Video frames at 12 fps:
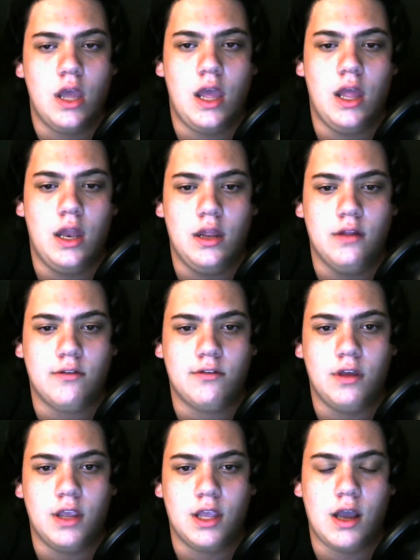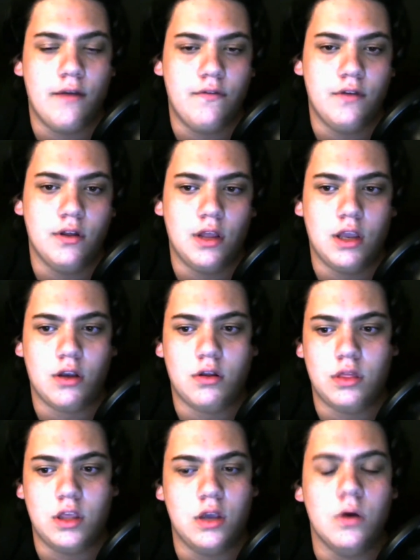And it's I feel like
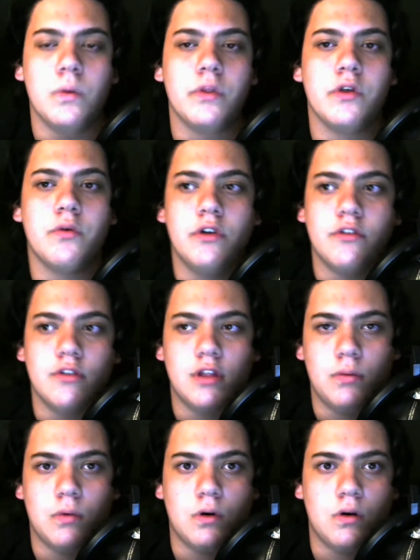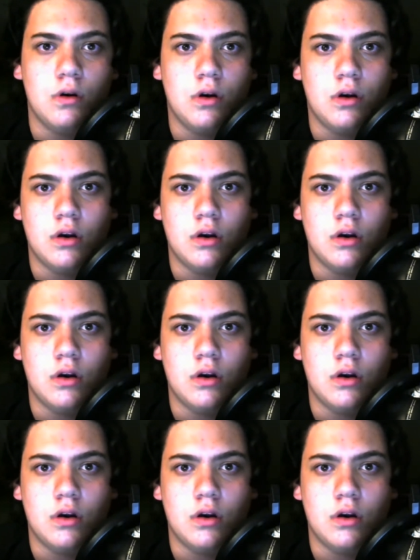the only reason they weren't